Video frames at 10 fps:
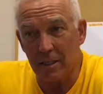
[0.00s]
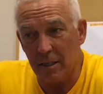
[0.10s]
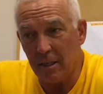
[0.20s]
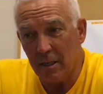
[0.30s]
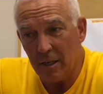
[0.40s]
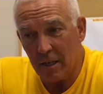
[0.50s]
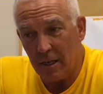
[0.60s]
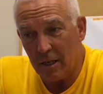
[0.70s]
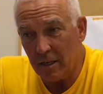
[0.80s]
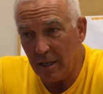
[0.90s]
And
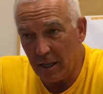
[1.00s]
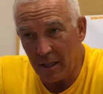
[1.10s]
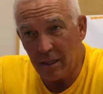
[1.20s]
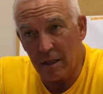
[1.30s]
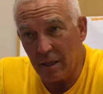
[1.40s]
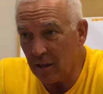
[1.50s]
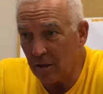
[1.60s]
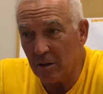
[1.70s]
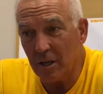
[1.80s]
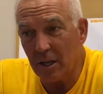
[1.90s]
I think the
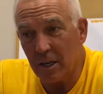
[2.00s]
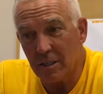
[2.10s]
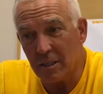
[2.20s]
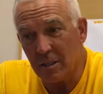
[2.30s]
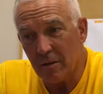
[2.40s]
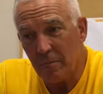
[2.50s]
good thing is